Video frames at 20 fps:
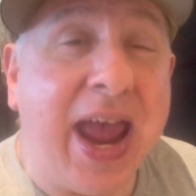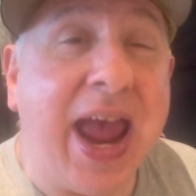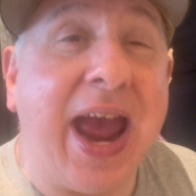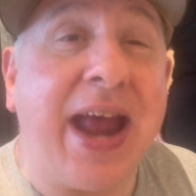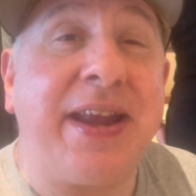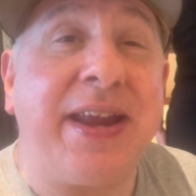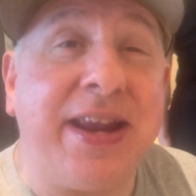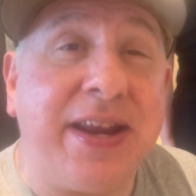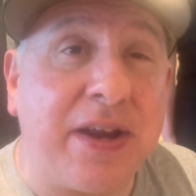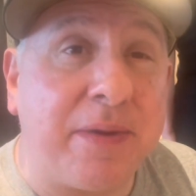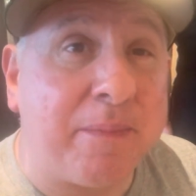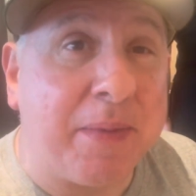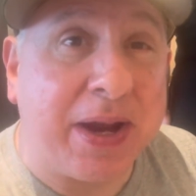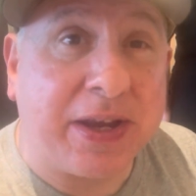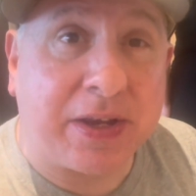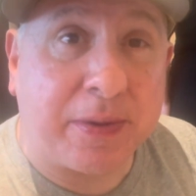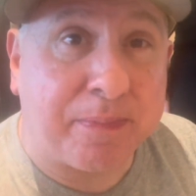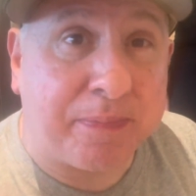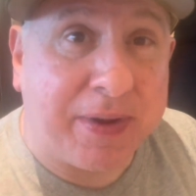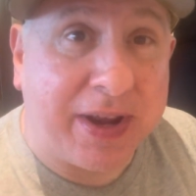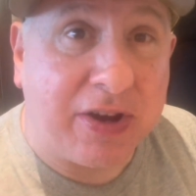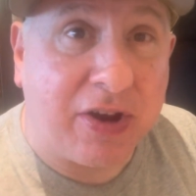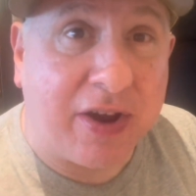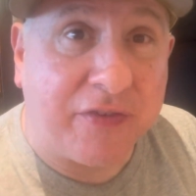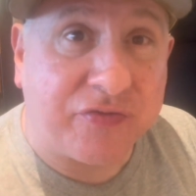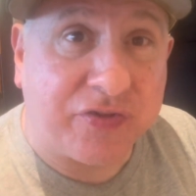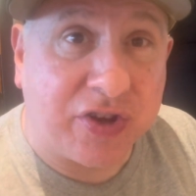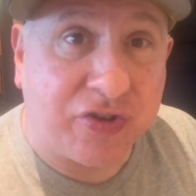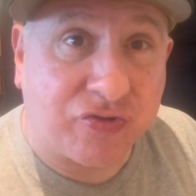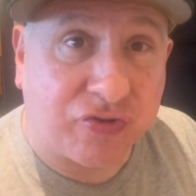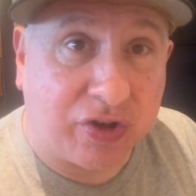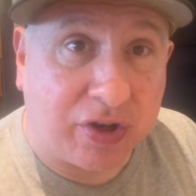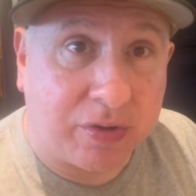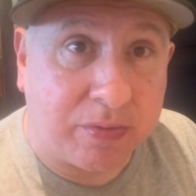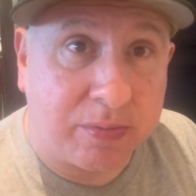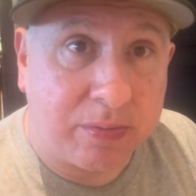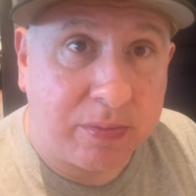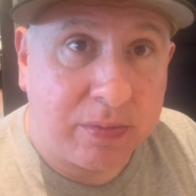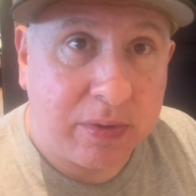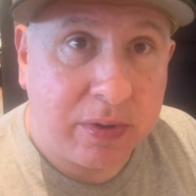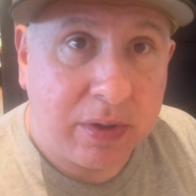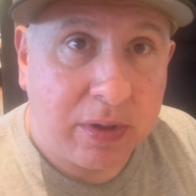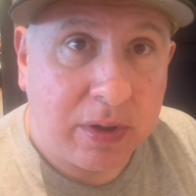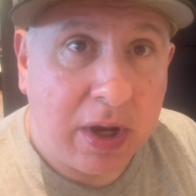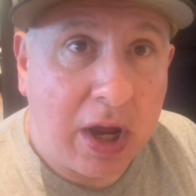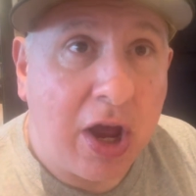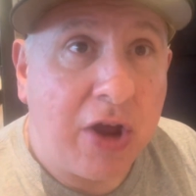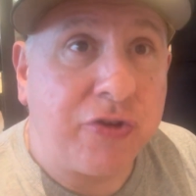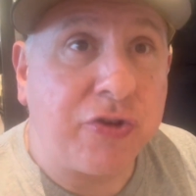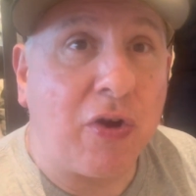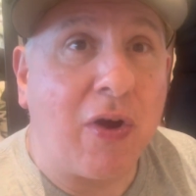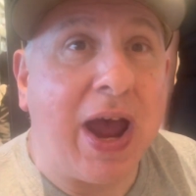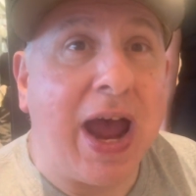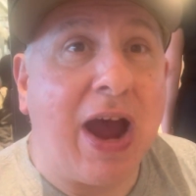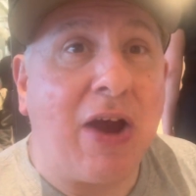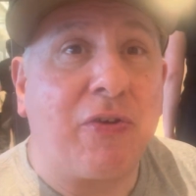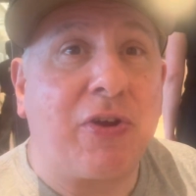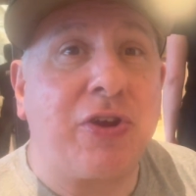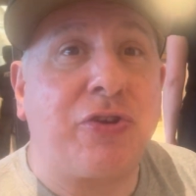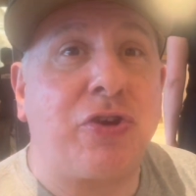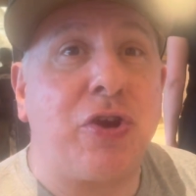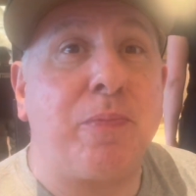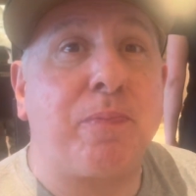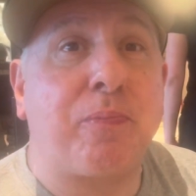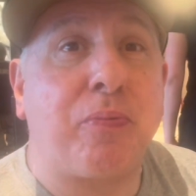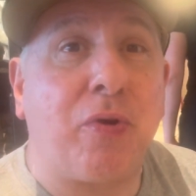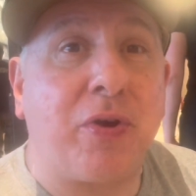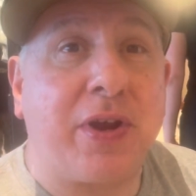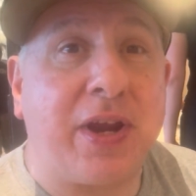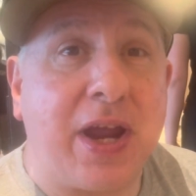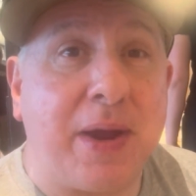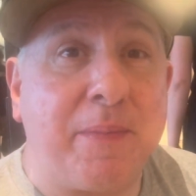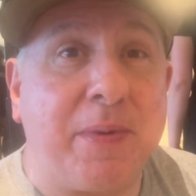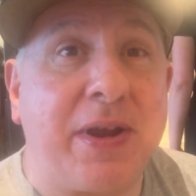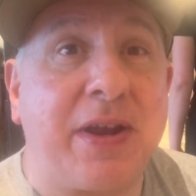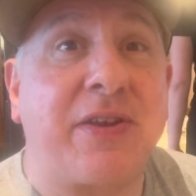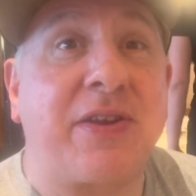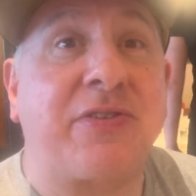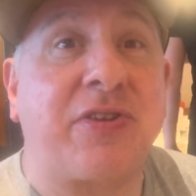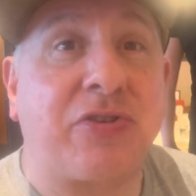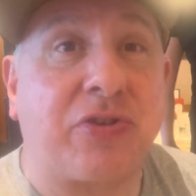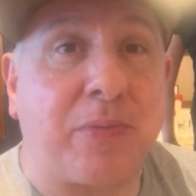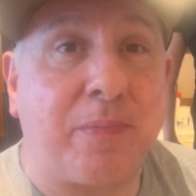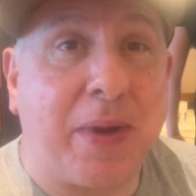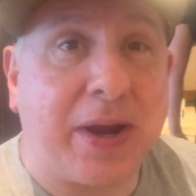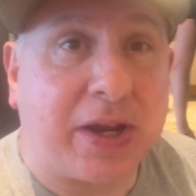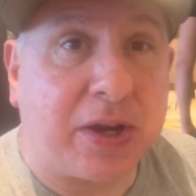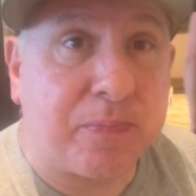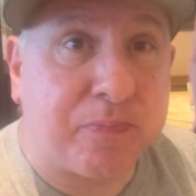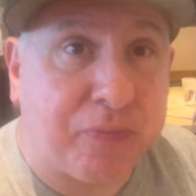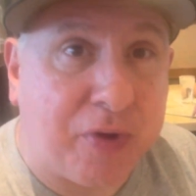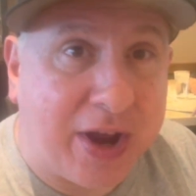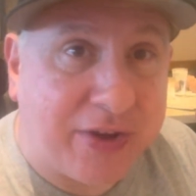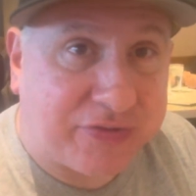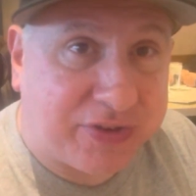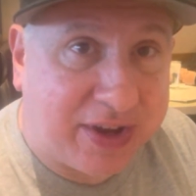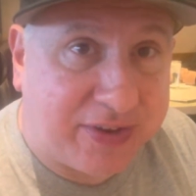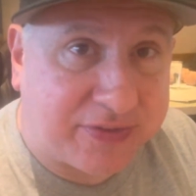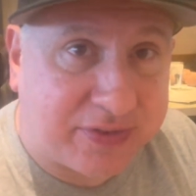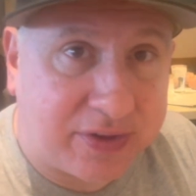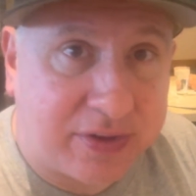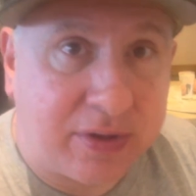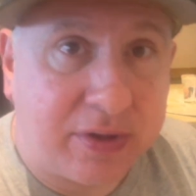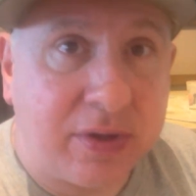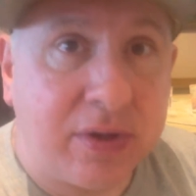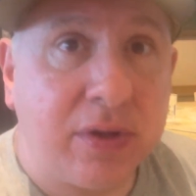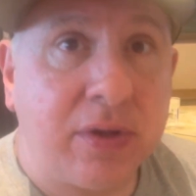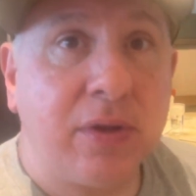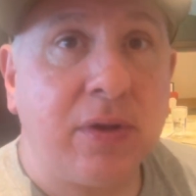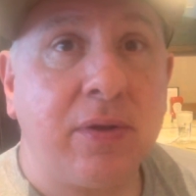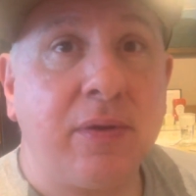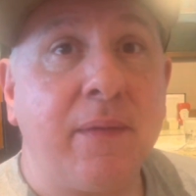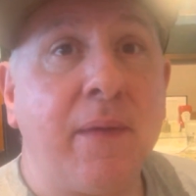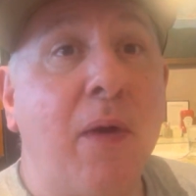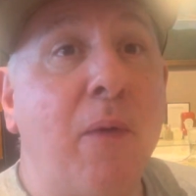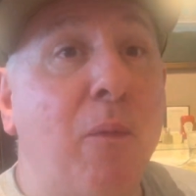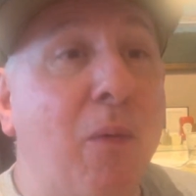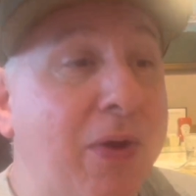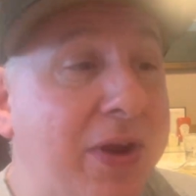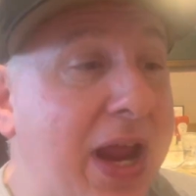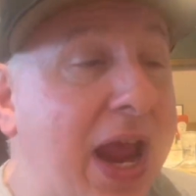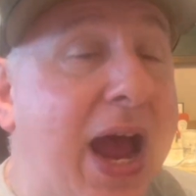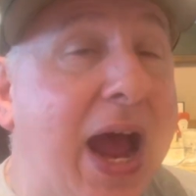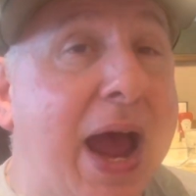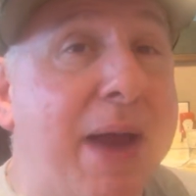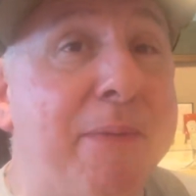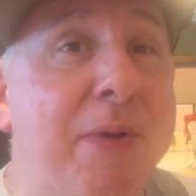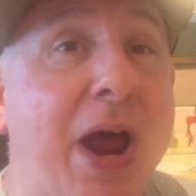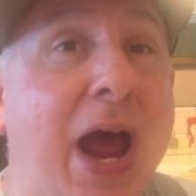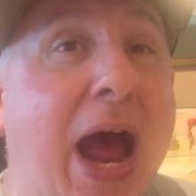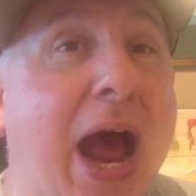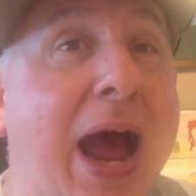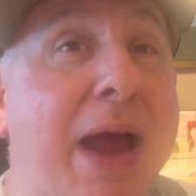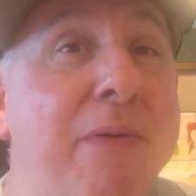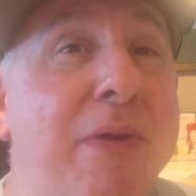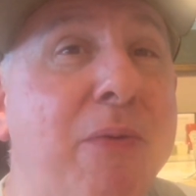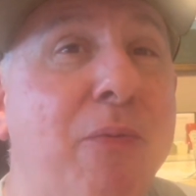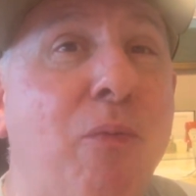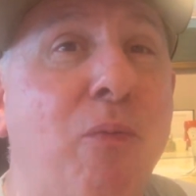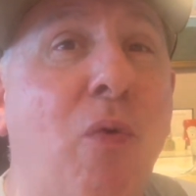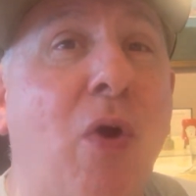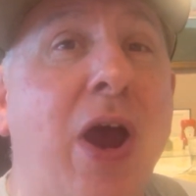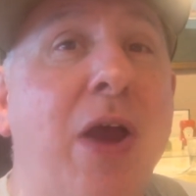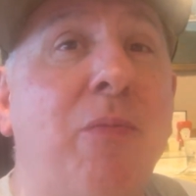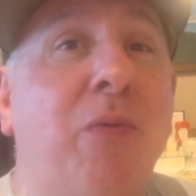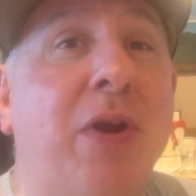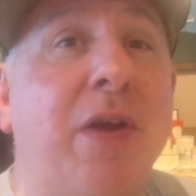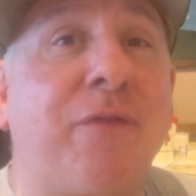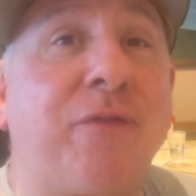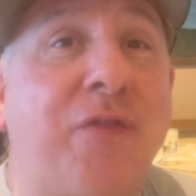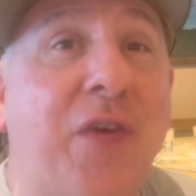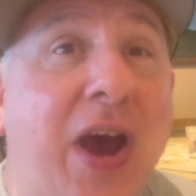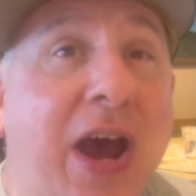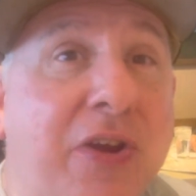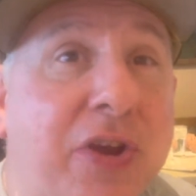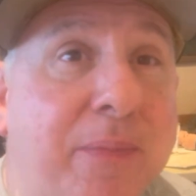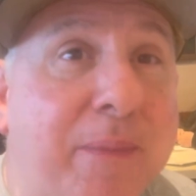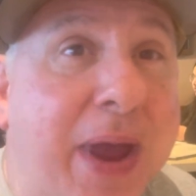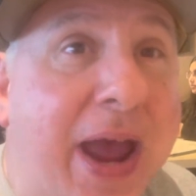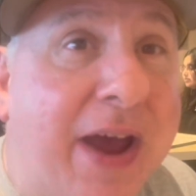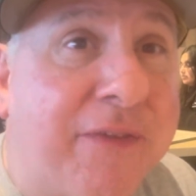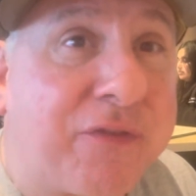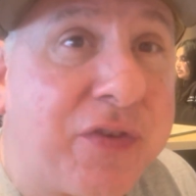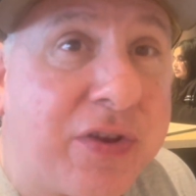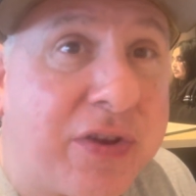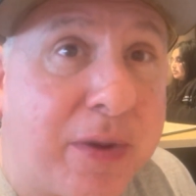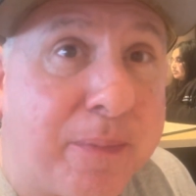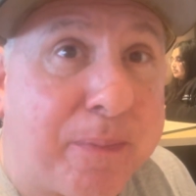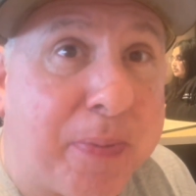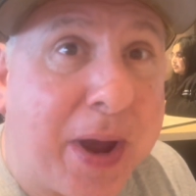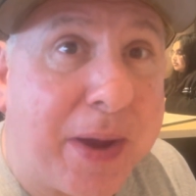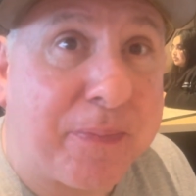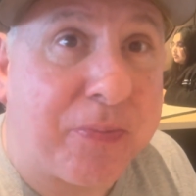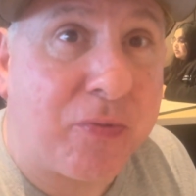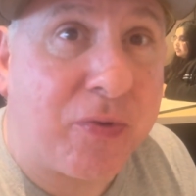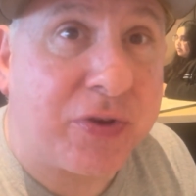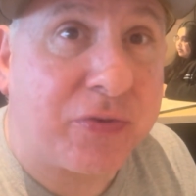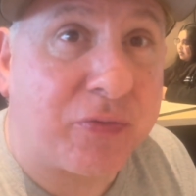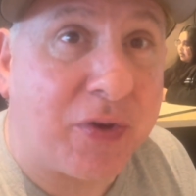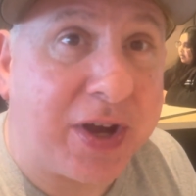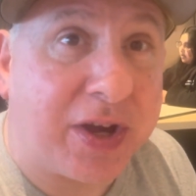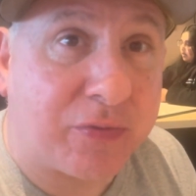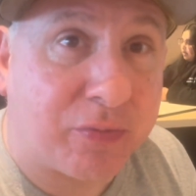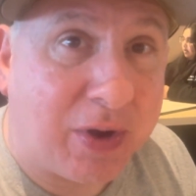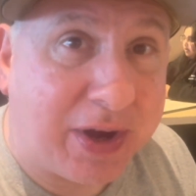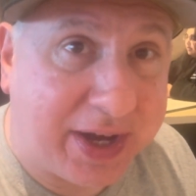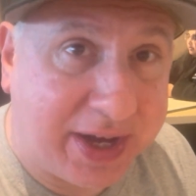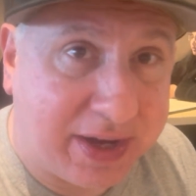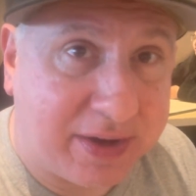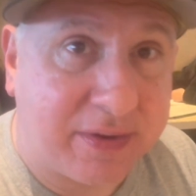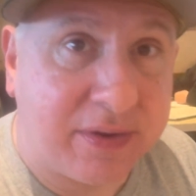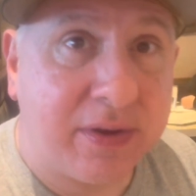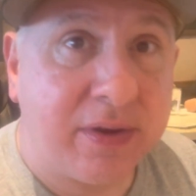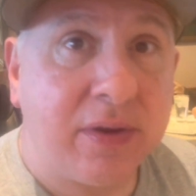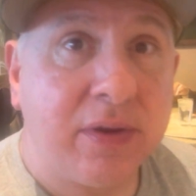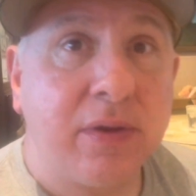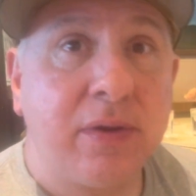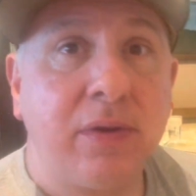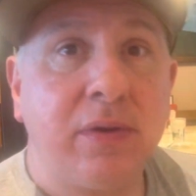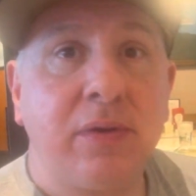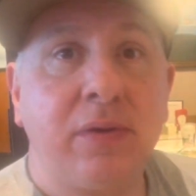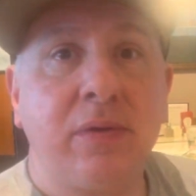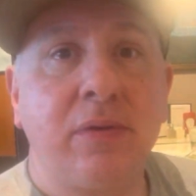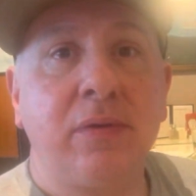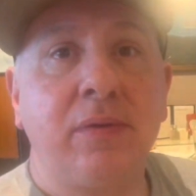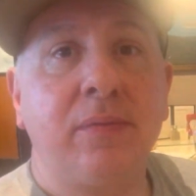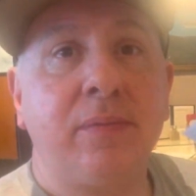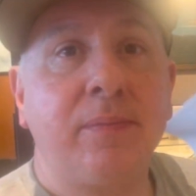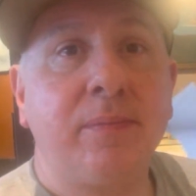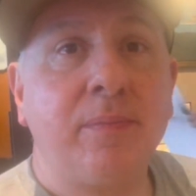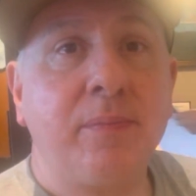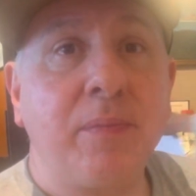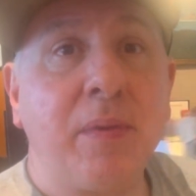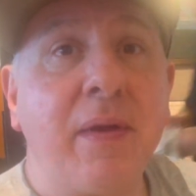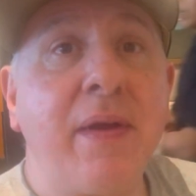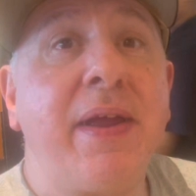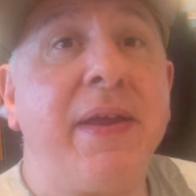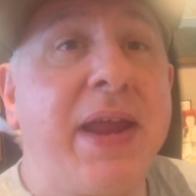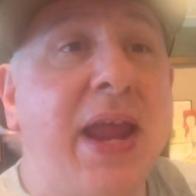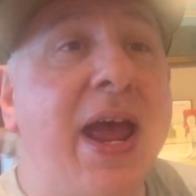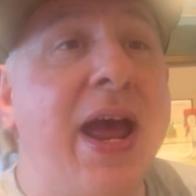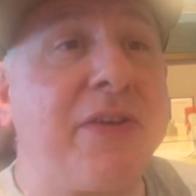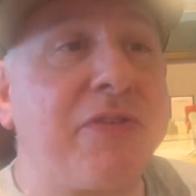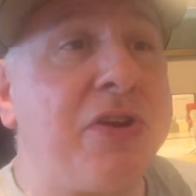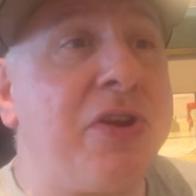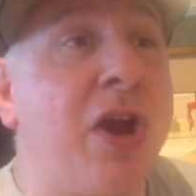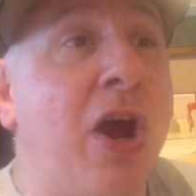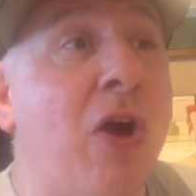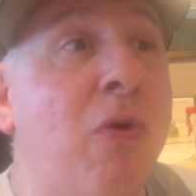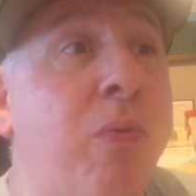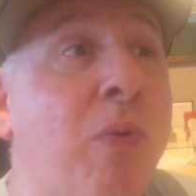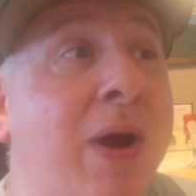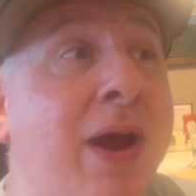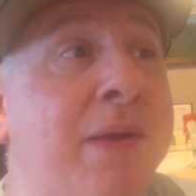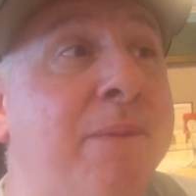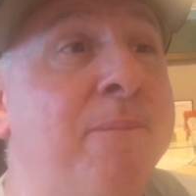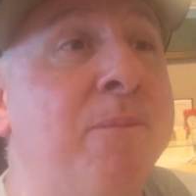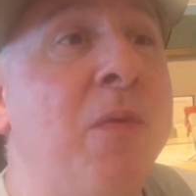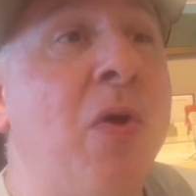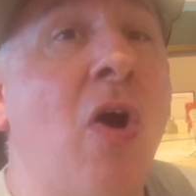and he didn't make the playoffs this year. Right. So how could you put him in the decision making right. process? I would have fired him. Well, yeah. I mean, I why would have fired him after the bubble? right? You, don't you need a young new voice in there? Yeah. You know what?